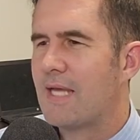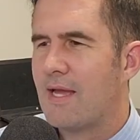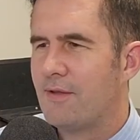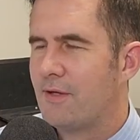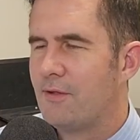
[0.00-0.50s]
there's a
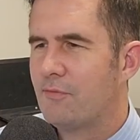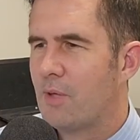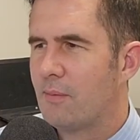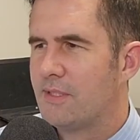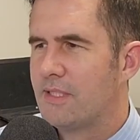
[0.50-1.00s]
guy on there you've
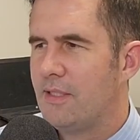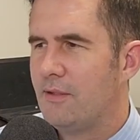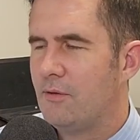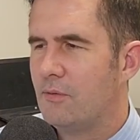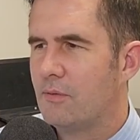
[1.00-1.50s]
probably
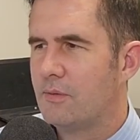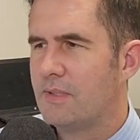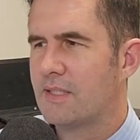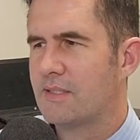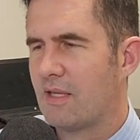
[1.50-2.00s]
seen who
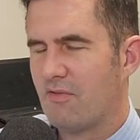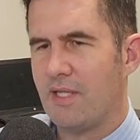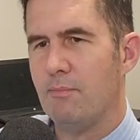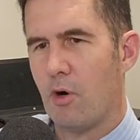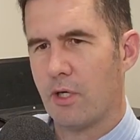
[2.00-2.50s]
does like
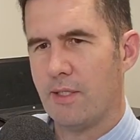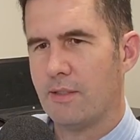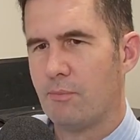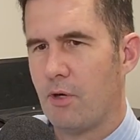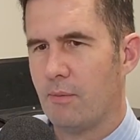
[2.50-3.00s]
funny
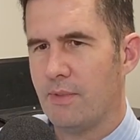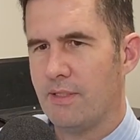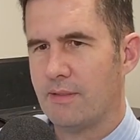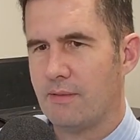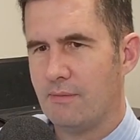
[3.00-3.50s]
marketing
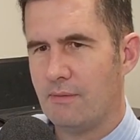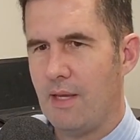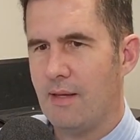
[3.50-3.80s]
department